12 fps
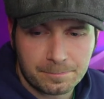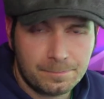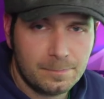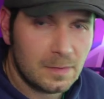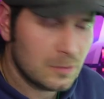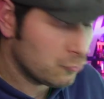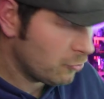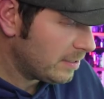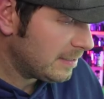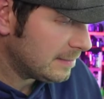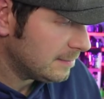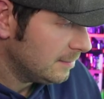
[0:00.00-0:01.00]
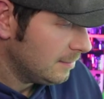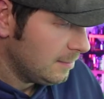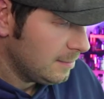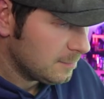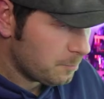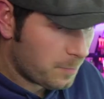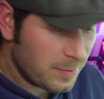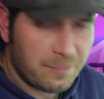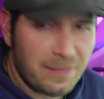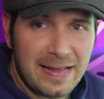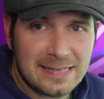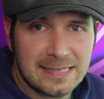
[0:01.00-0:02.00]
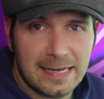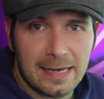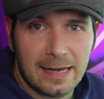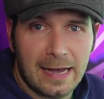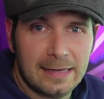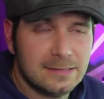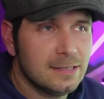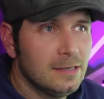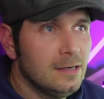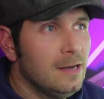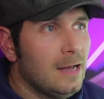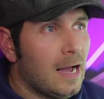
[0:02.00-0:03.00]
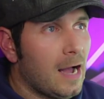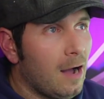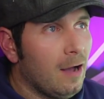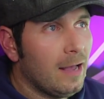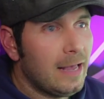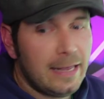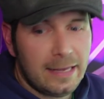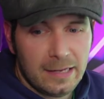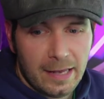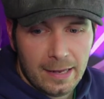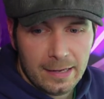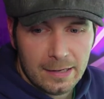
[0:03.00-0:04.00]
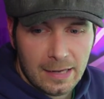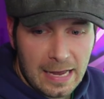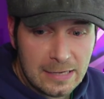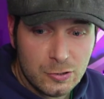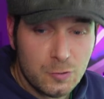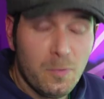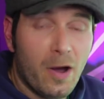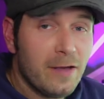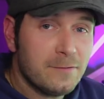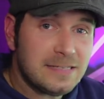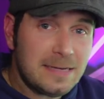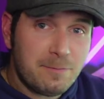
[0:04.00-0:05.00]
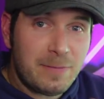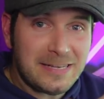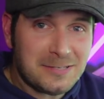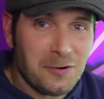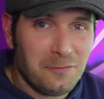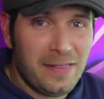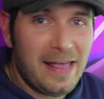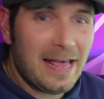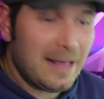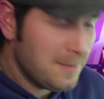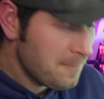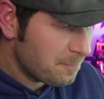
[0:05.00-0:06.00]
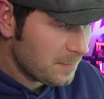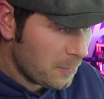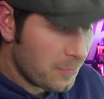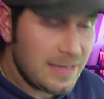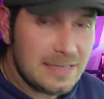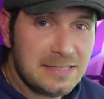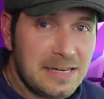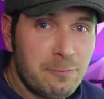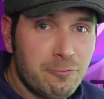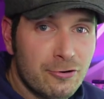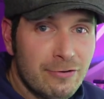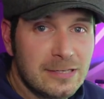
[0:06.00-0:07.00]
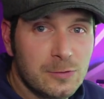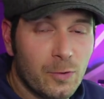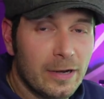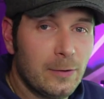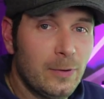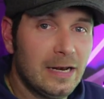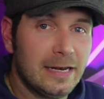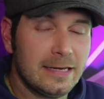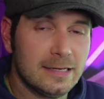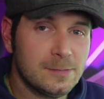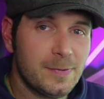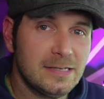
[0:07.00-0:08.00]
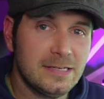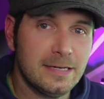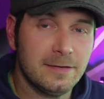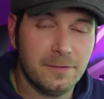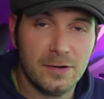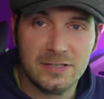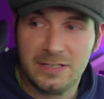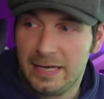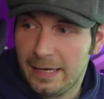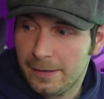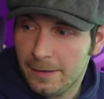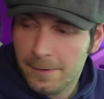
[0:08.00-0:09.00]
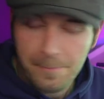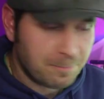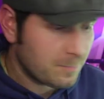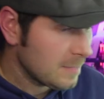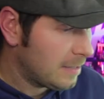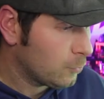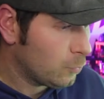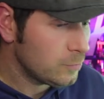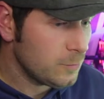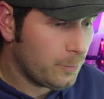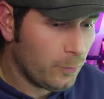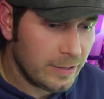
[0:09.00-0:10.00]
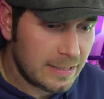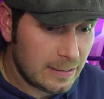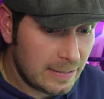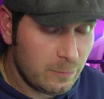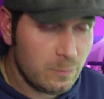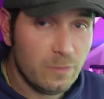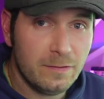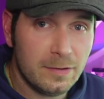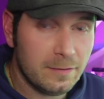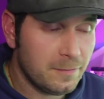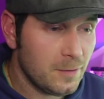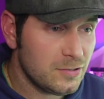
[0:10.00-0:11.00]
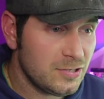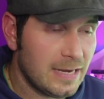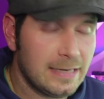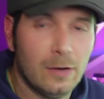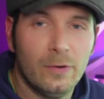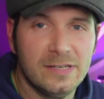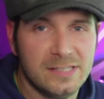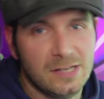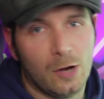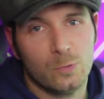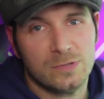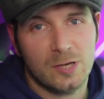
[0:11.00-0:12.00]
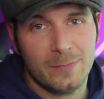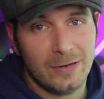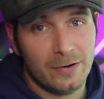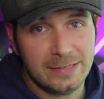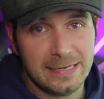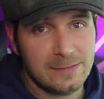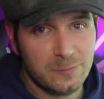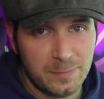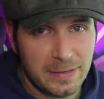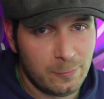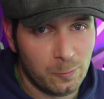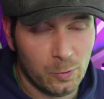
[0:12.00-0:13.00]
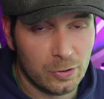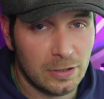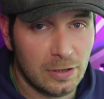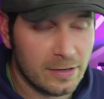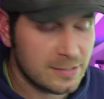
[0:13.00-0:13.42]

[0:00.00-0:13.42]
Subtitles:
trying to perfect it. And it, as you might have seen bits of there, things did progress quite quickly, especially in the first year. And I got to a point, even within the first year. Now, I stole so many ideas from people, I'm not going to lie.